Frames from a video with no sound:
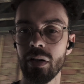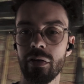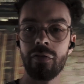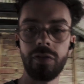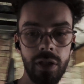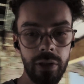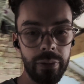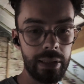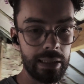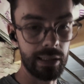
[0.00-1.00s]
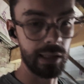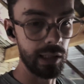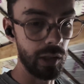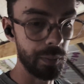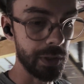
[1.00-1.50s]
a few little
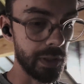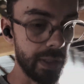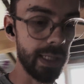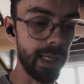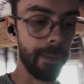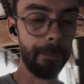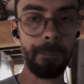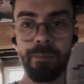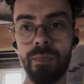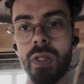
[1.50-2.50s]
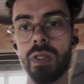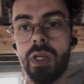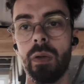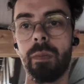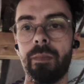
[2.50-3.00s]
options here. So,
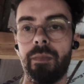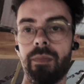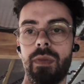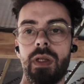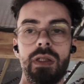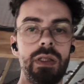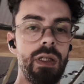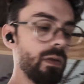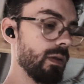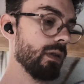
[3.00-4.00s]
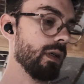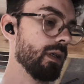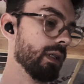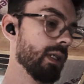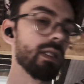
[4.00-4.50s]
excuse the
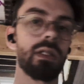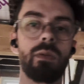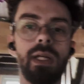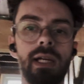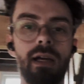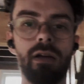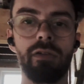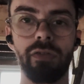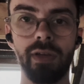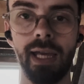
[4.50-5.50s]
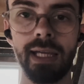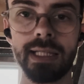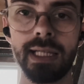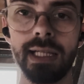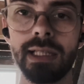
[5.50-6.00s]
darkness. We have a
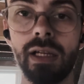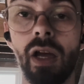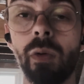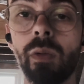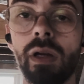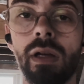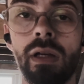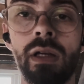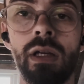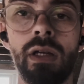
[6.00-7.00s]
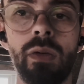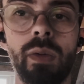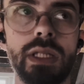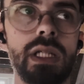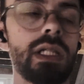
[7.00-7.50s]
satin oak,
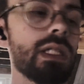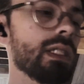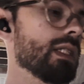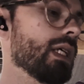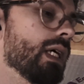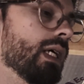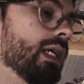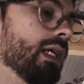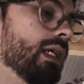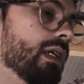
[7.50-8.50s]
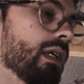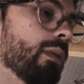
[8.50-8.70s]
which is going to